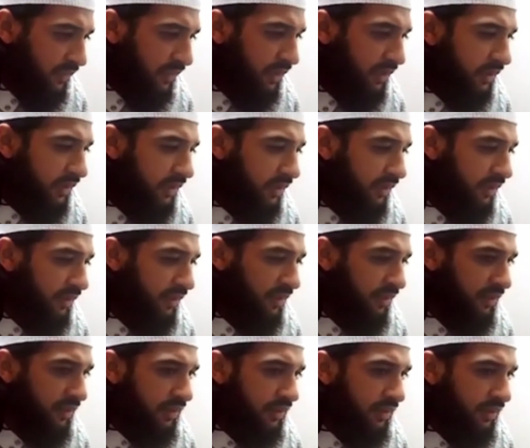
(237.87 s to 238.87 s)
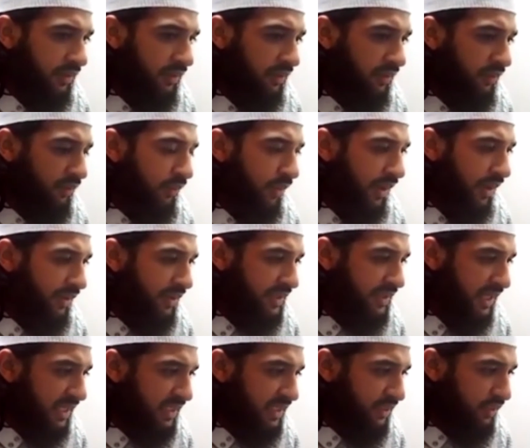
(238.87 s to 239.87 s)
Yeah, where it
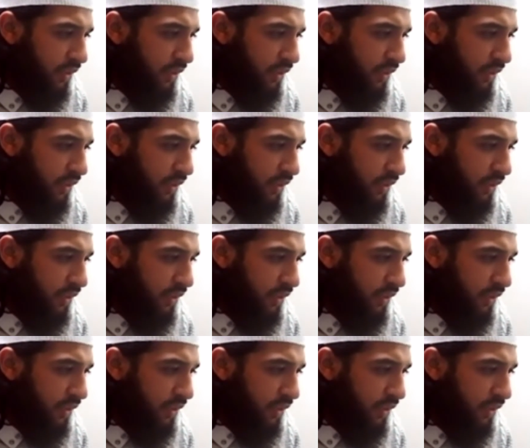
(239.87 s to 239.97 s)
says